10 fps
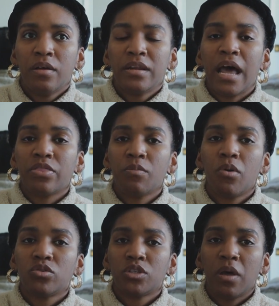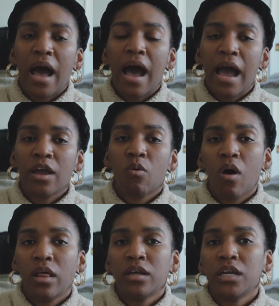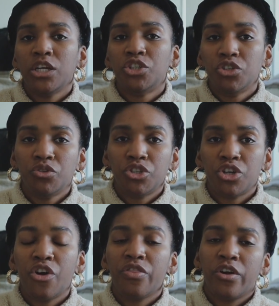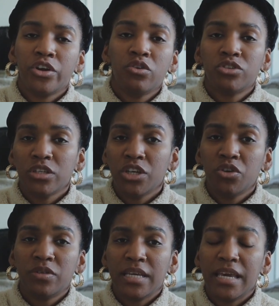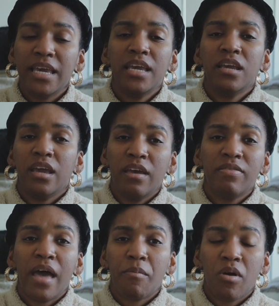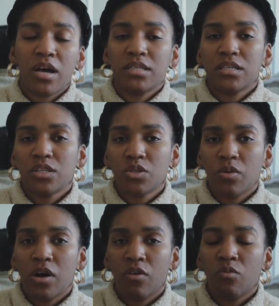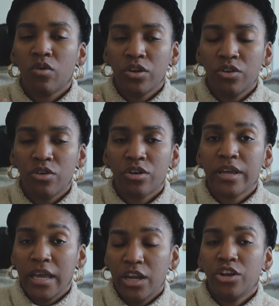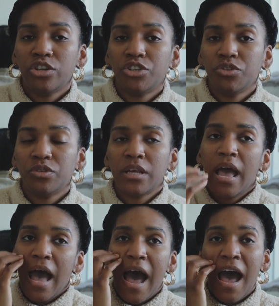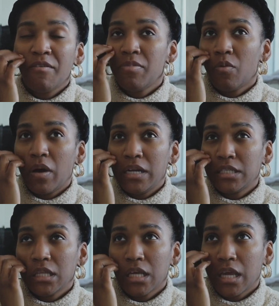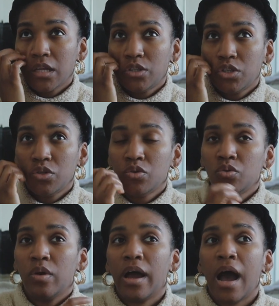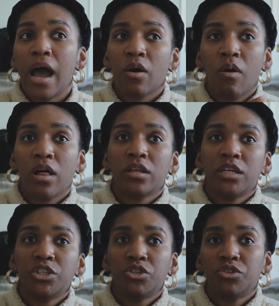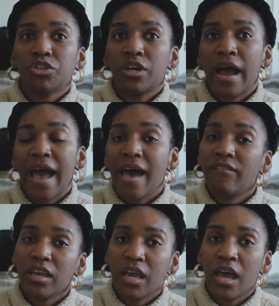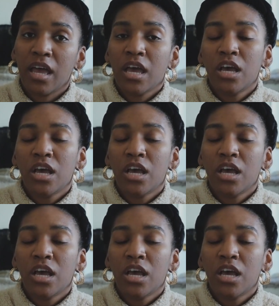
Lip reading: not the most high quality juicer. They're usually using heat in that process as well when you're getting your juice. I've been wanting to look into a high quality juicer. I haven't yet,